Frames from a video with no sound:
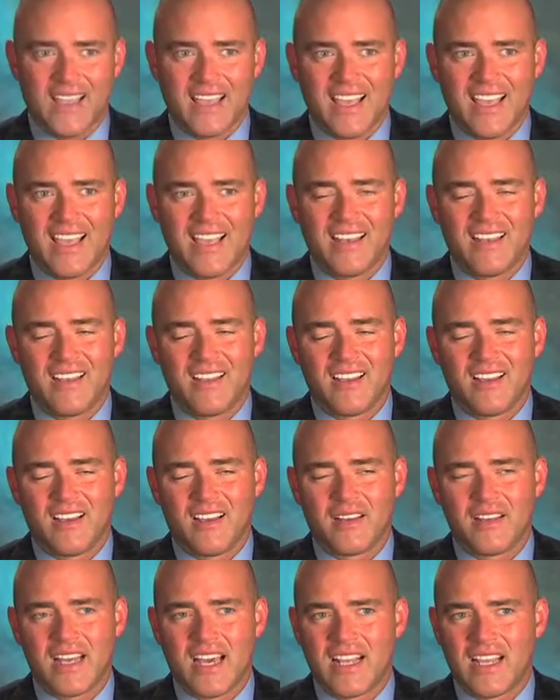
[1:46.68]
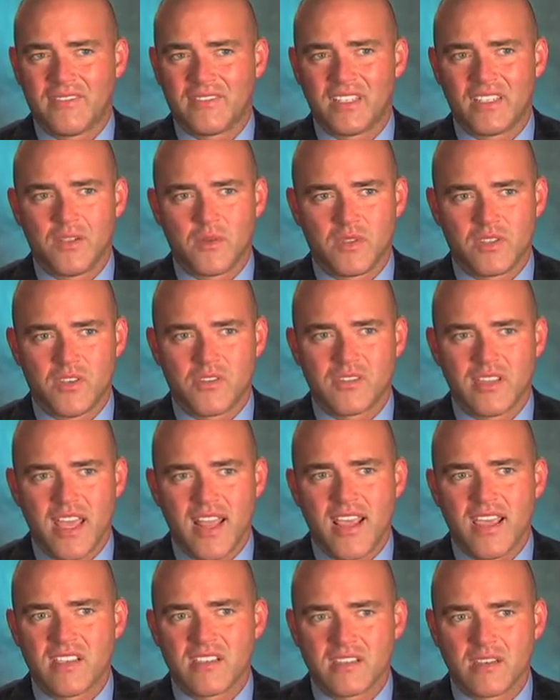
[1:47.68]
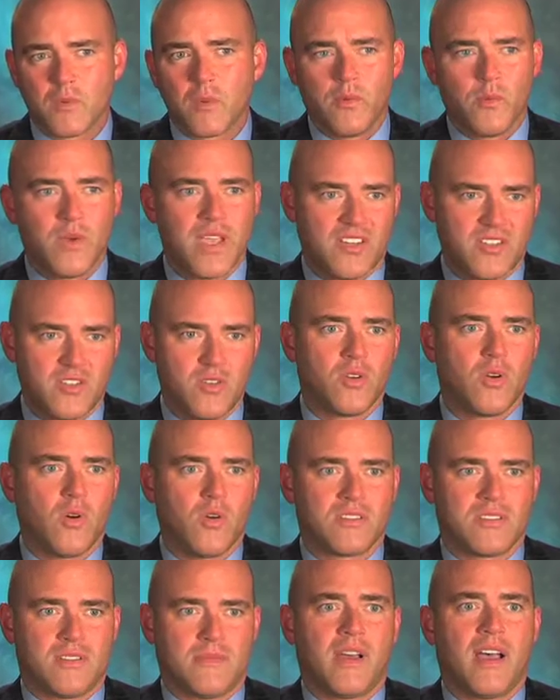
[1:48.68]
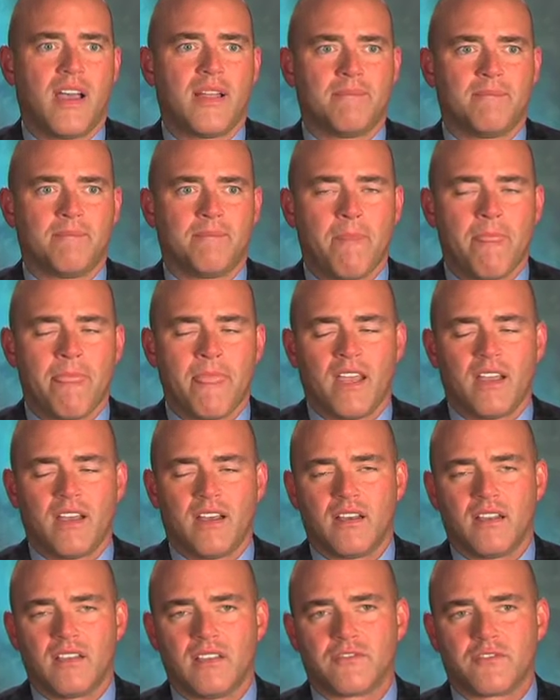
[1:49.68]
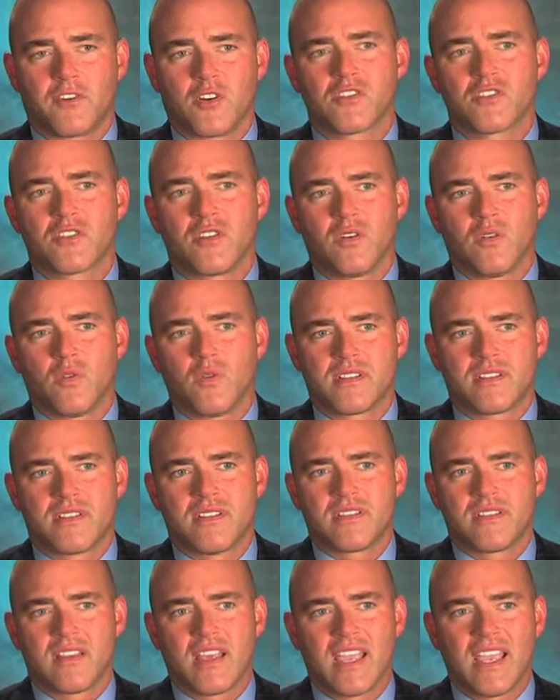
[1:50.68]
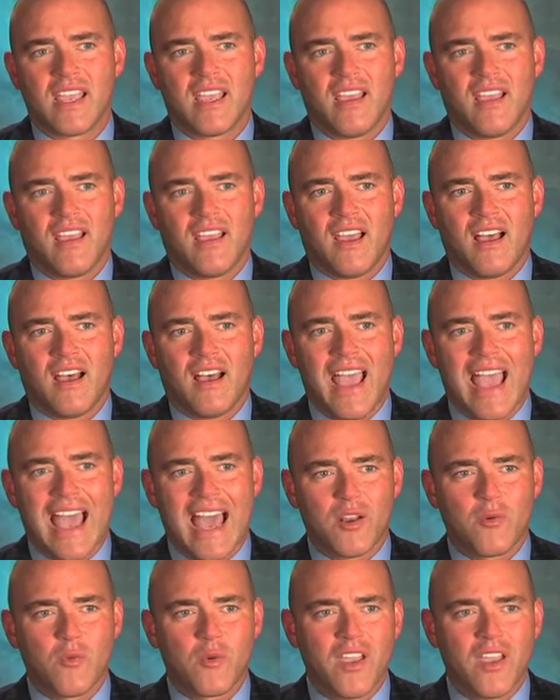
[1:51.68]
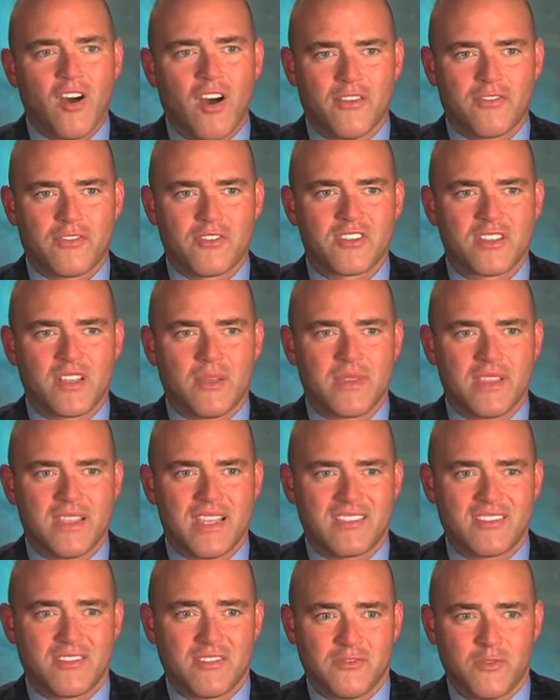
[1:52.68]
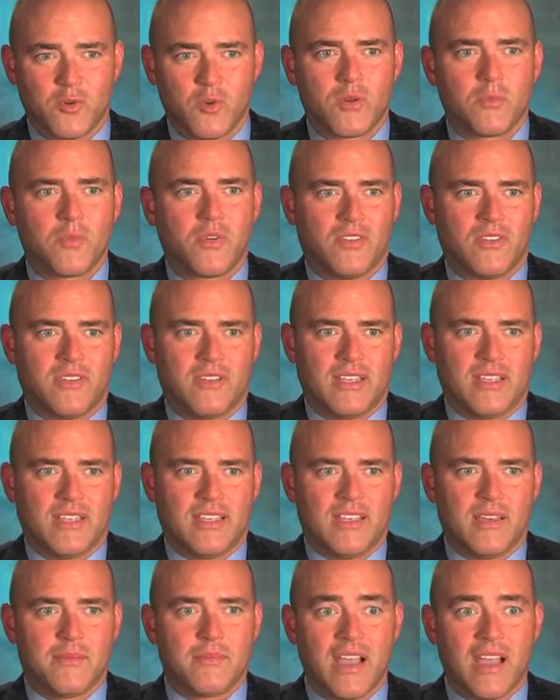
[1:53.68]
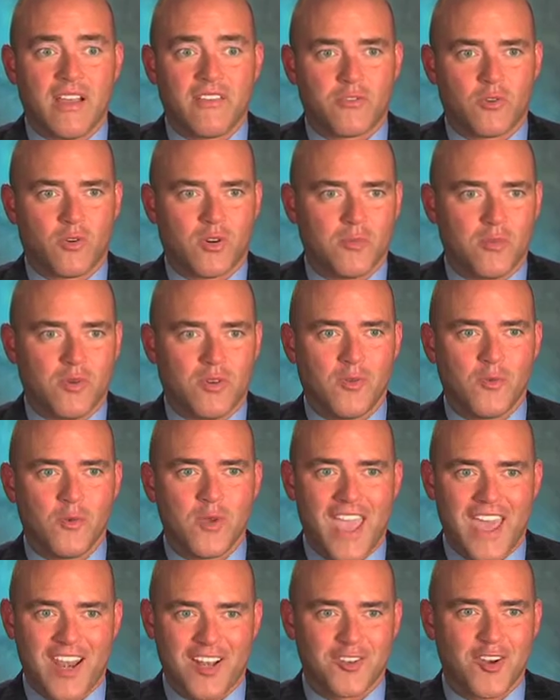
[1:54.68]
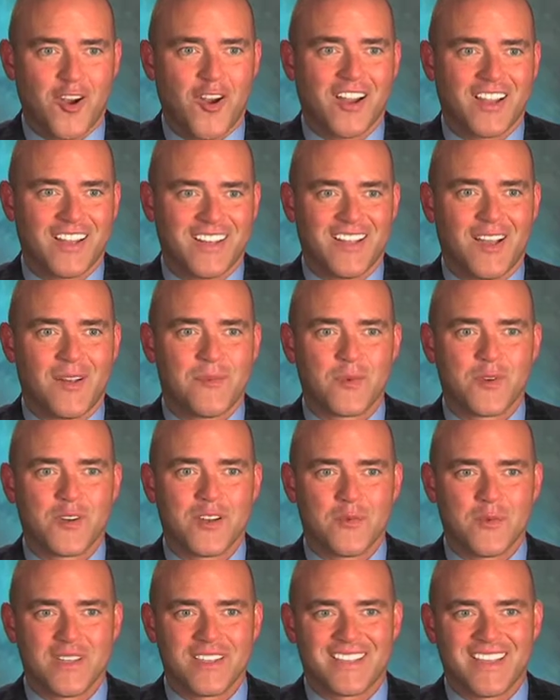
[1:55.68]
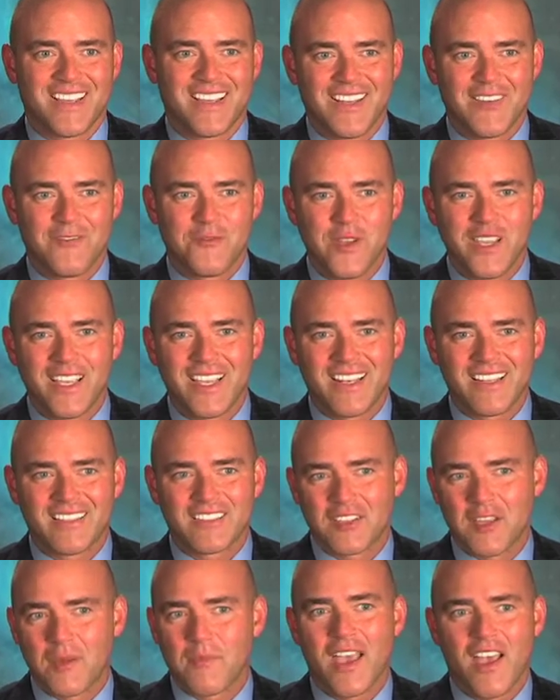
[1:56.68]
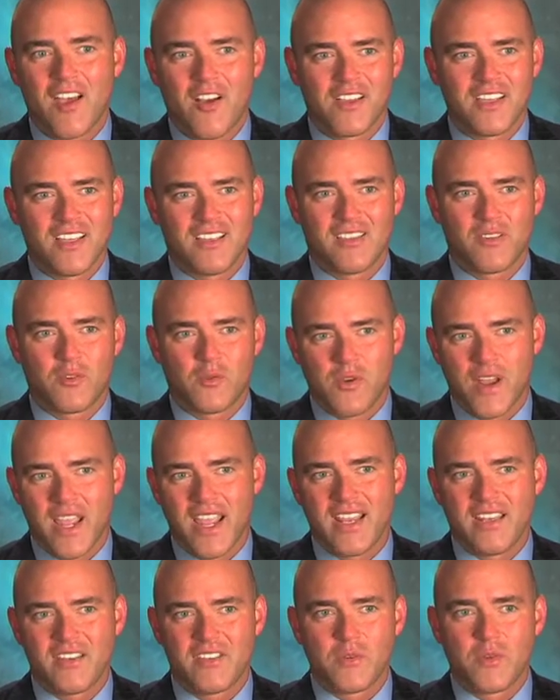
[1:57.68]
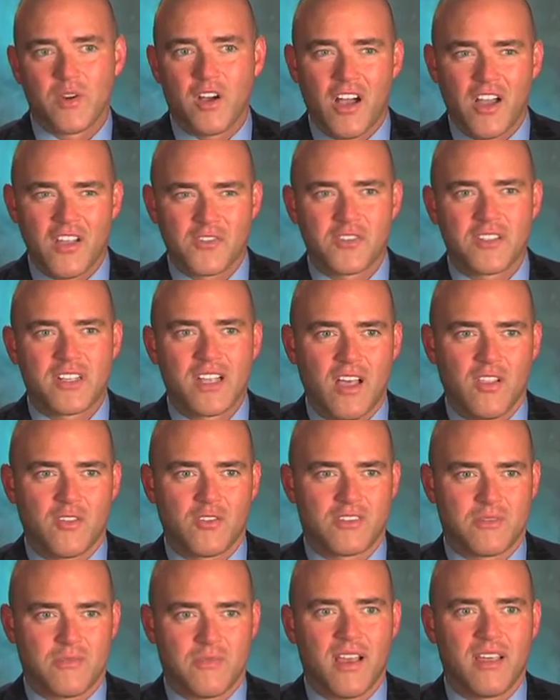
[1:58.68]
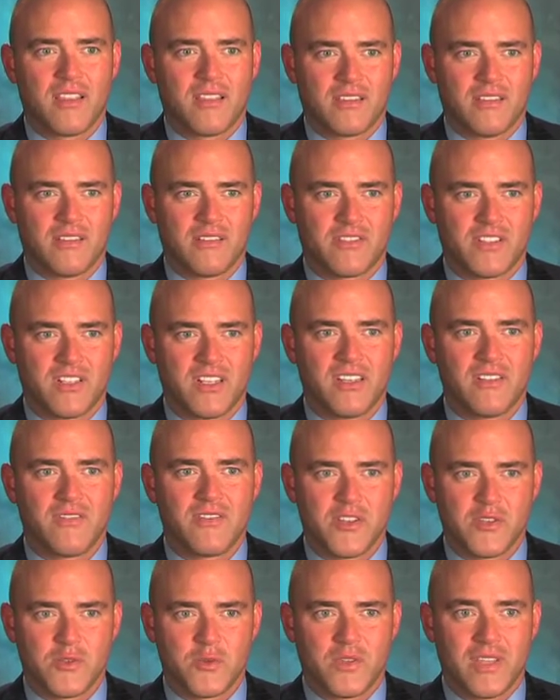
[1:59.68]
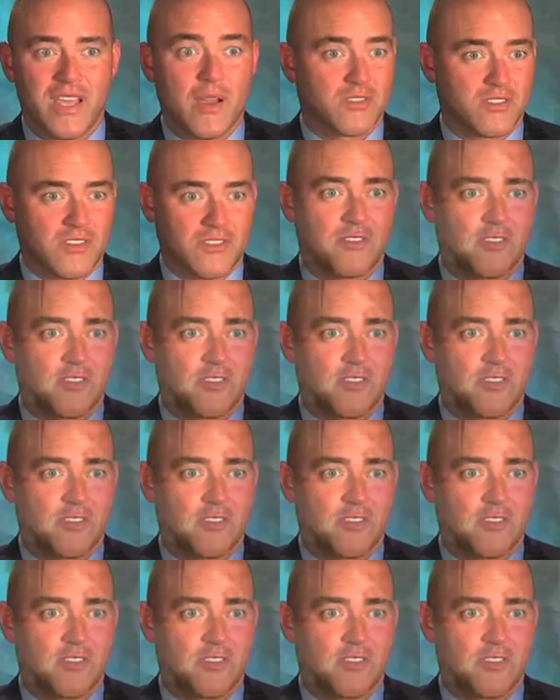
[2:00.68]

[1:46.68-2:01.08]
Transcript: and not have to deal with those headaches. So we had 2 goals in mind. The first goal was to say, how do we offer something that's affordable? And by affordable, we had a target number, and we said, if we can somehow get the rate to $100 a month for an individual, that was our